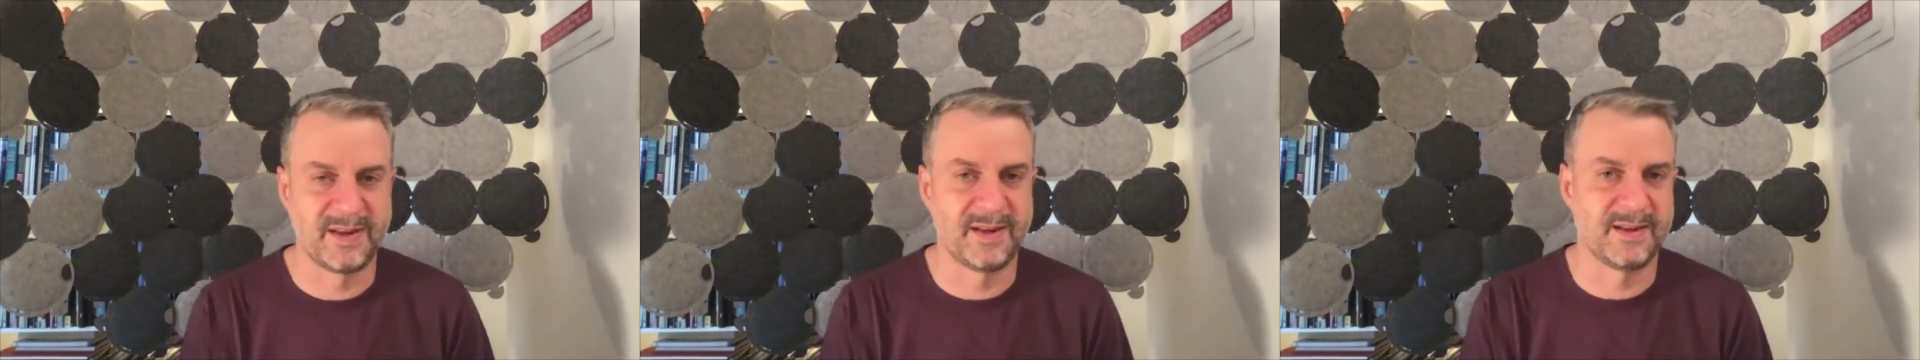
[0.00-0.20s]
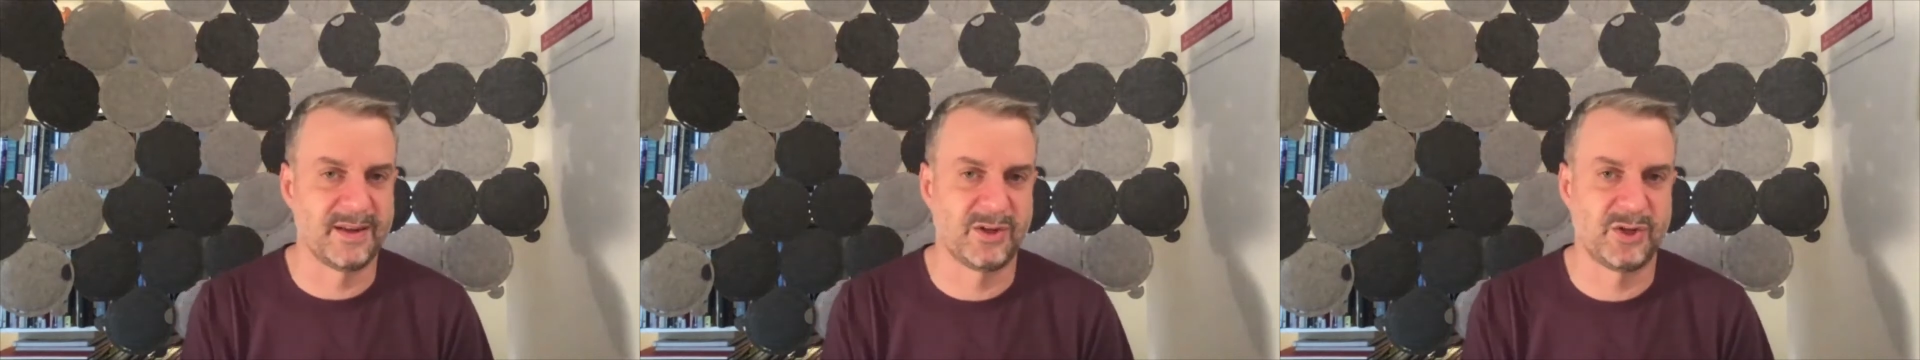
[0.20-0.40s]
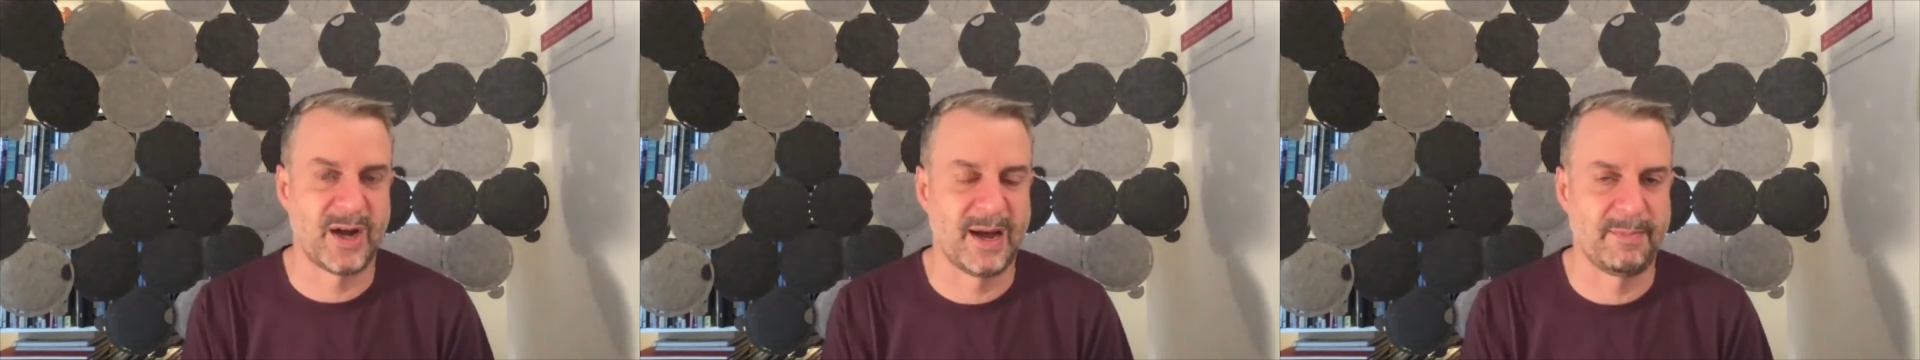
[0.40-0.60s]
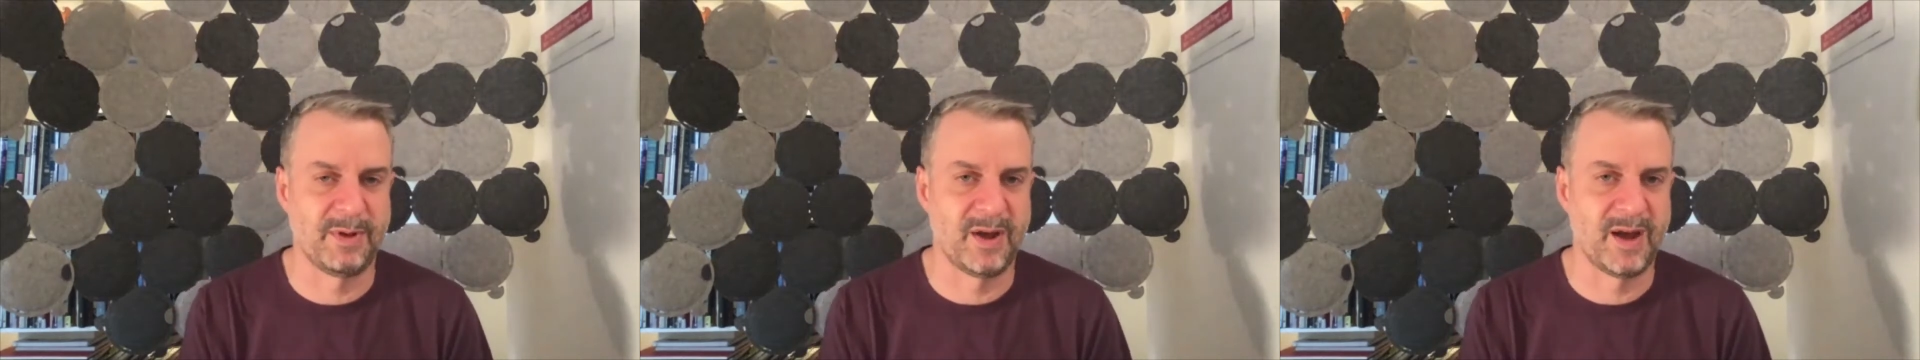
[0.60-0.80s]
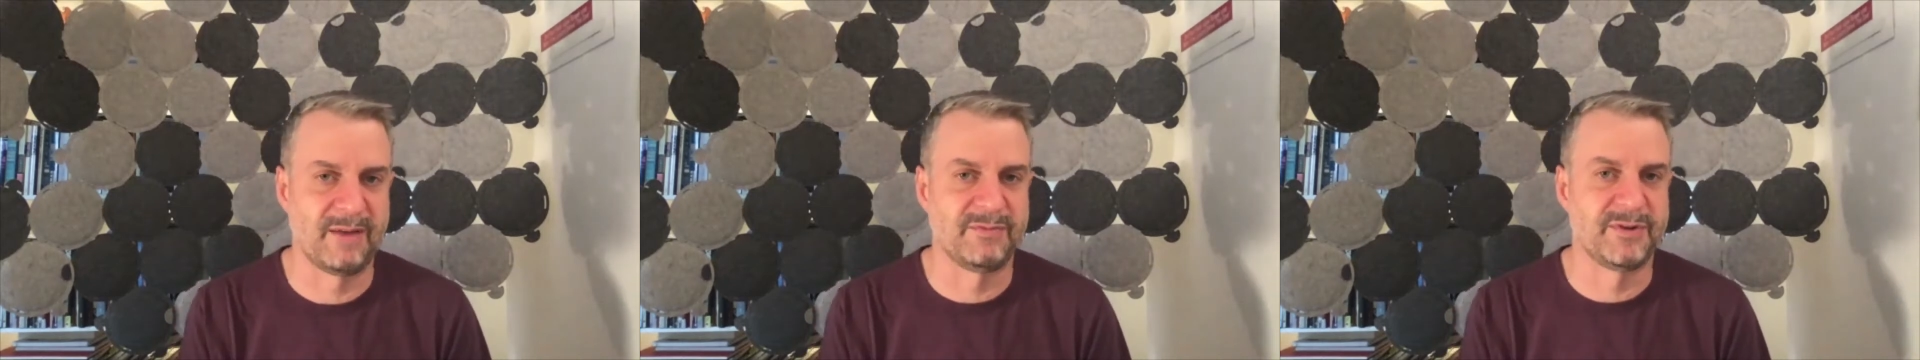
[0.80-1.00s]
is a job you
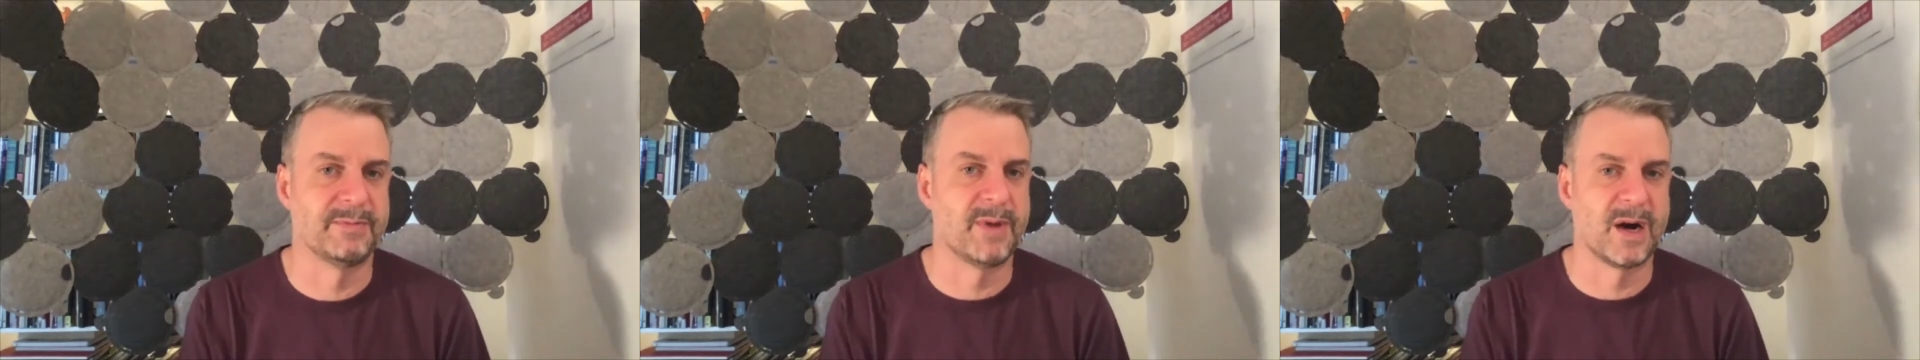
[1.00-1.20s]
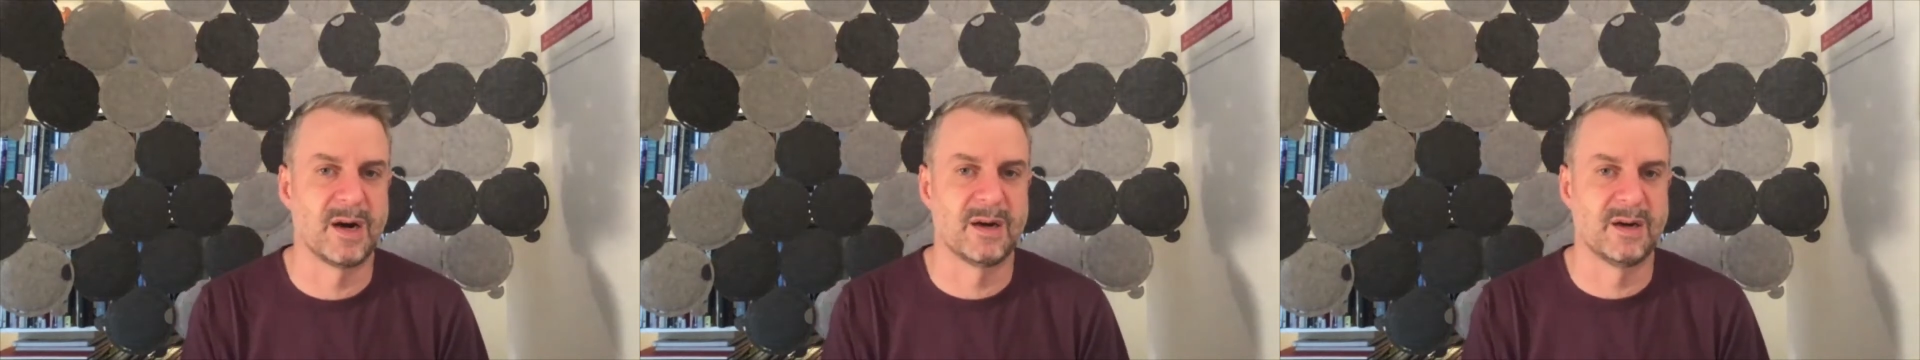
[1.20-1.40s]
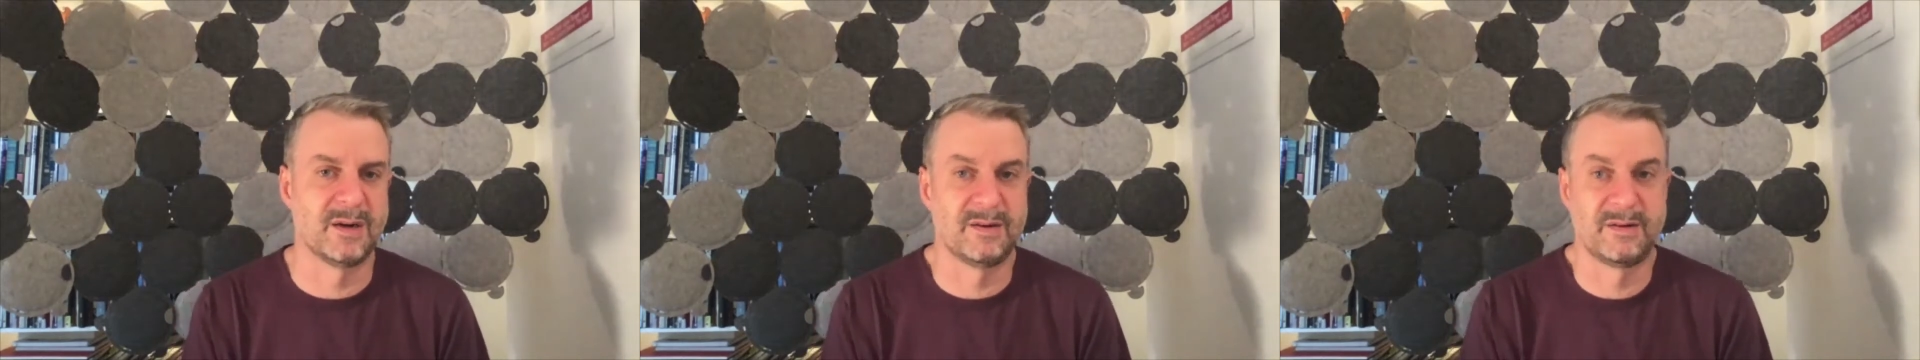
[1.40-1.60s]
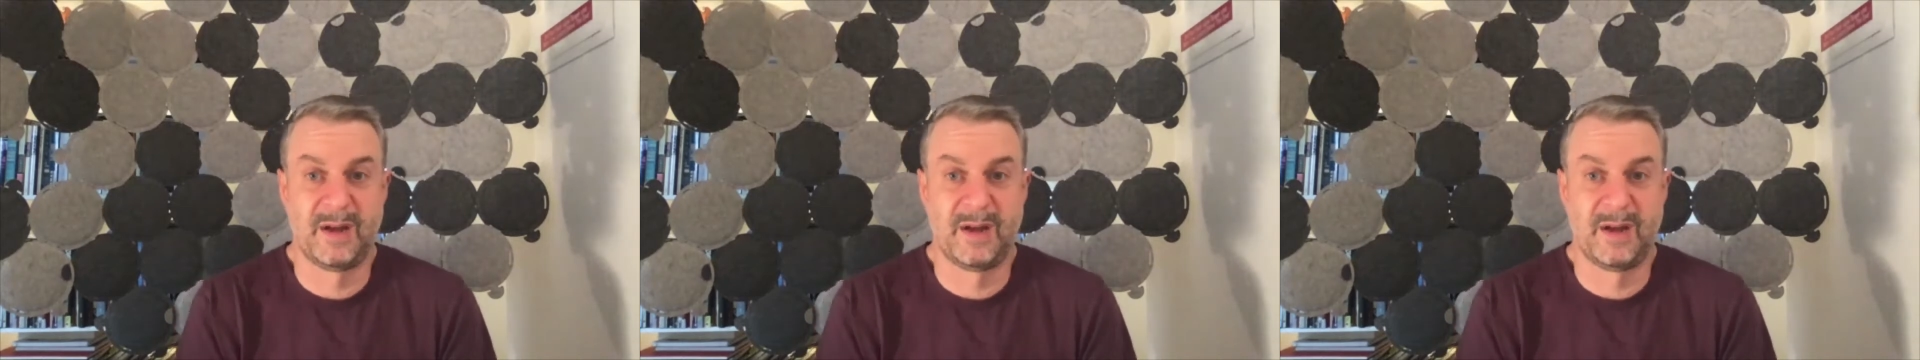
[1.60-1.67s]
have tomorrow.